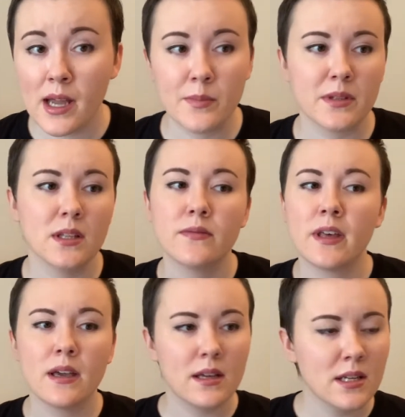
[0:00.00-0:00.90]
I believe
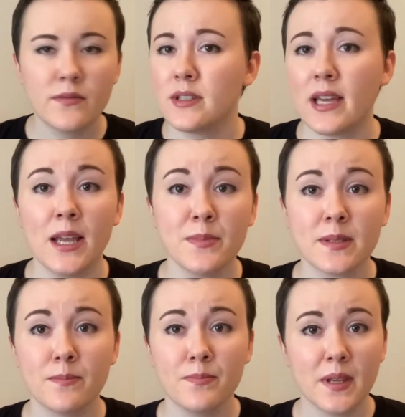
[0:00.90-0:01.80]
that any of the
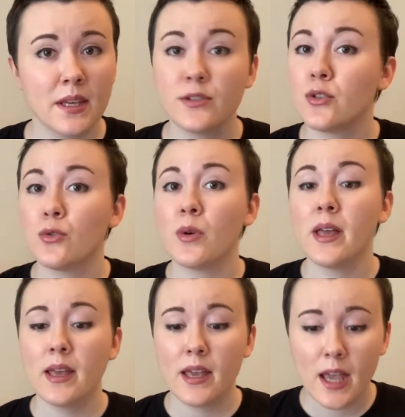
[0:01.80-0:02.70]
types can do
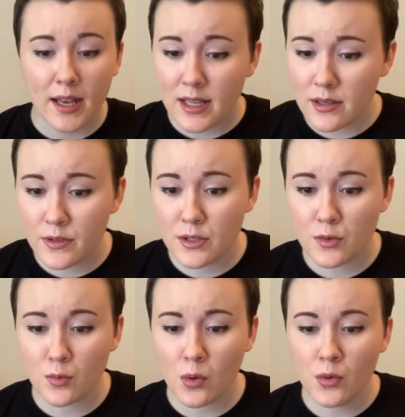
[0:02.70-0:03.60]
any of
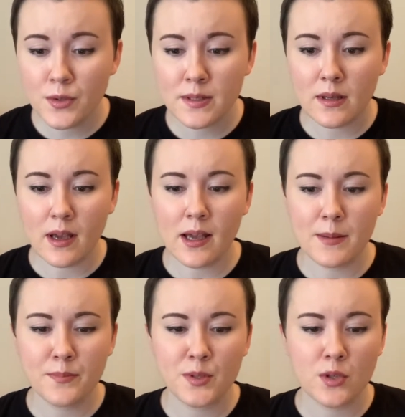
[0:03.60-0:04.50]
these roles,
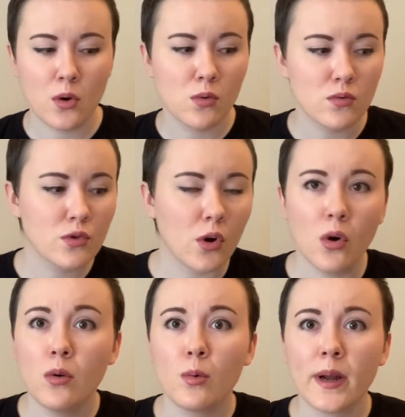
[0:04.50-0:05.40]
so
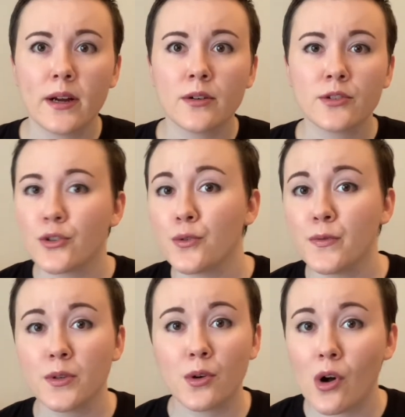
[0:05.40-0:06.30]
go where you
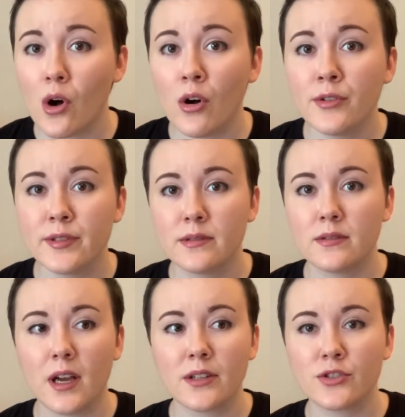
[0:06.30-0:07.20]
feel called,
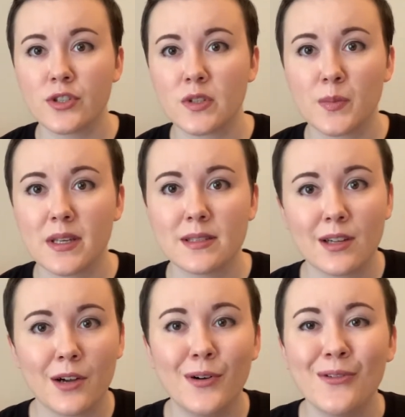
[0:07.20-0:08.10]
not just based
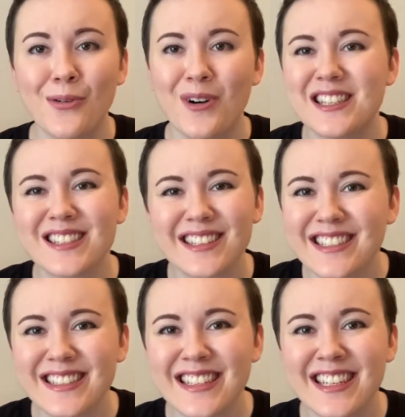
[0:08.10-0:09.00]
off of what's
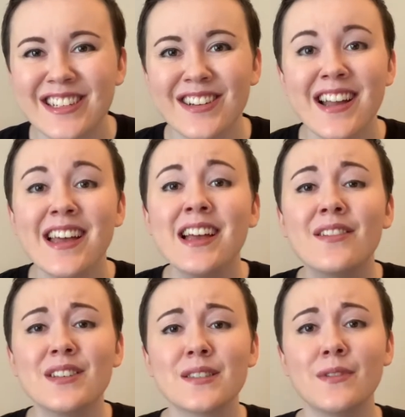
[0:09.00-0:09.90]
listed here.
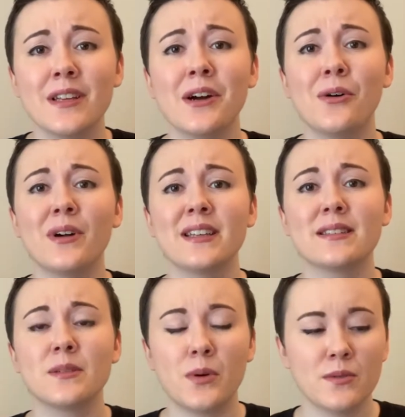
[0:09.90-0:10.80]
This video
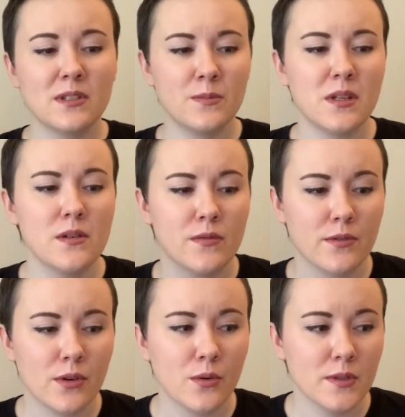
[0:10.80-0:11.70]
is supposed to be for
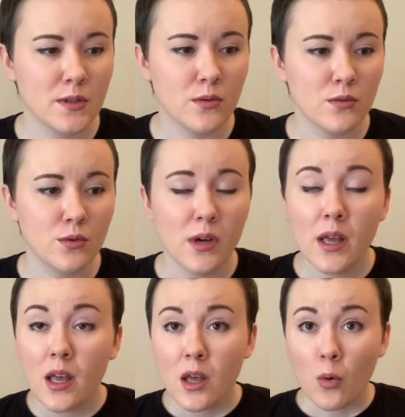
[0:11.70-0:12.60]
those who
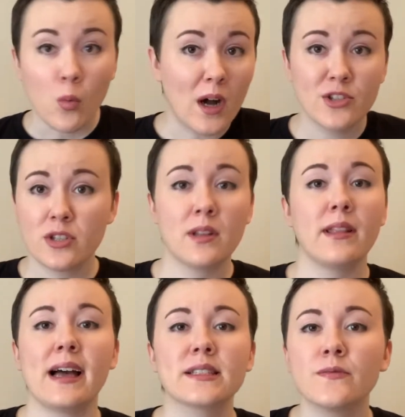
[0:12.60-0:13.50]
watched the
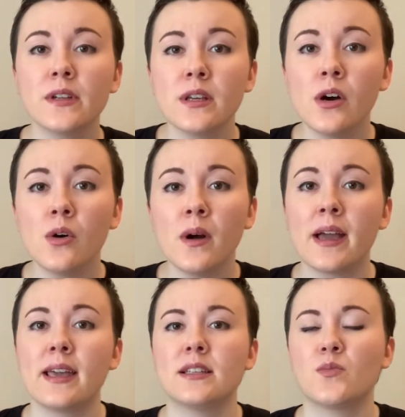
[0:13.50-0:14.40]
last video
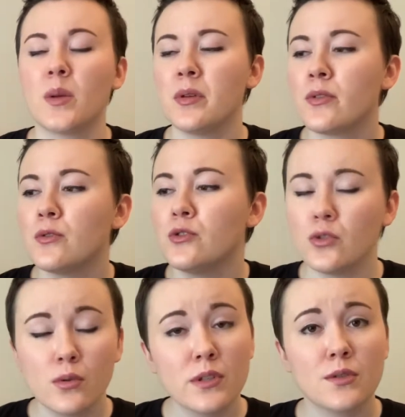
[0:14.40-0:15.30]
and maybe they're
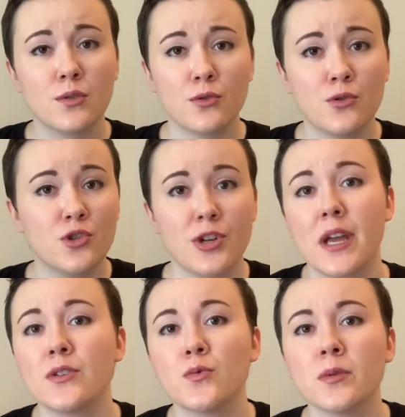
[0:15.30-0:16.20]
new to social
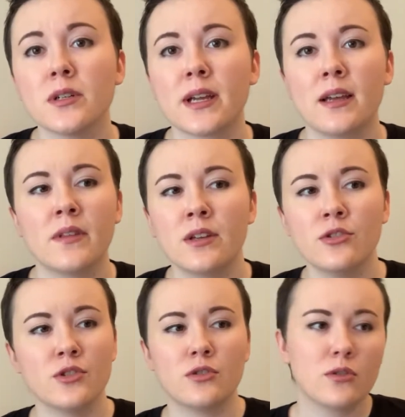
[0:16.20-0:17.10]
change work and they
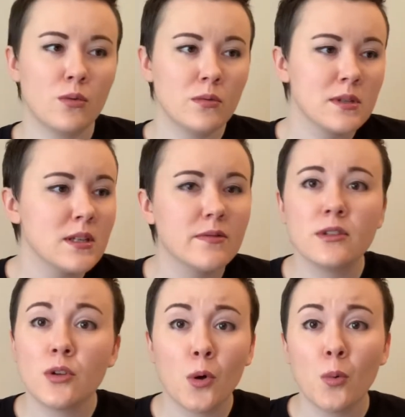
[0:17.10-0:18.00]
just don't
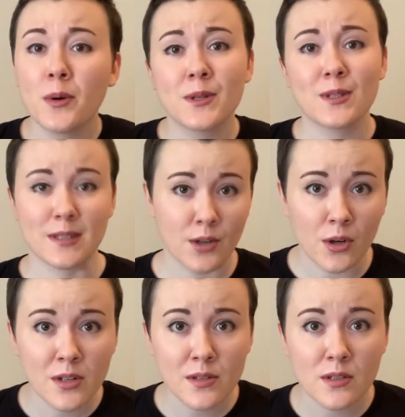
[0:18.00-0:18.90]
even know where to
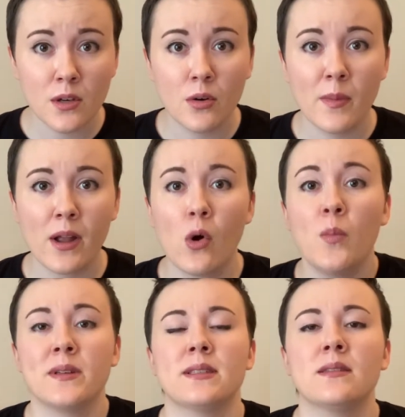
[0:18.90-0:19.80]
start. So my hope
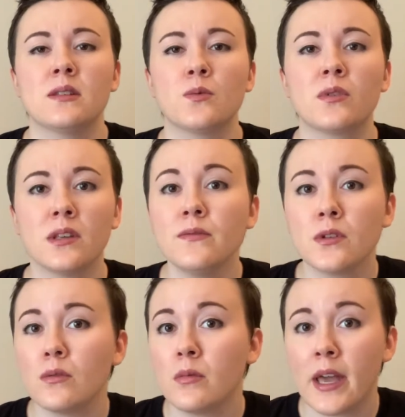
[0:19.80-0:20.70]
is that this will give
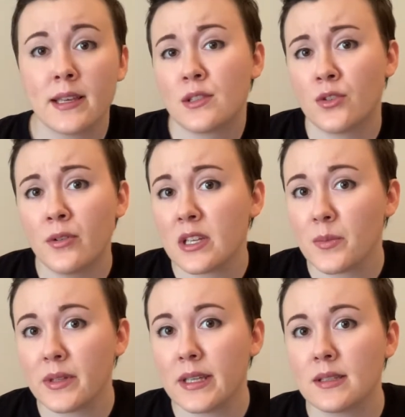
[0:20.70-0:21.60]
you a starting
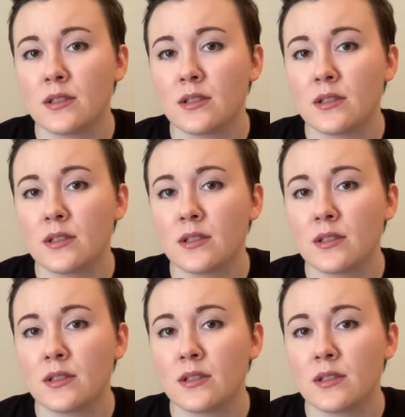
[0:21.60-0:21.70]
place.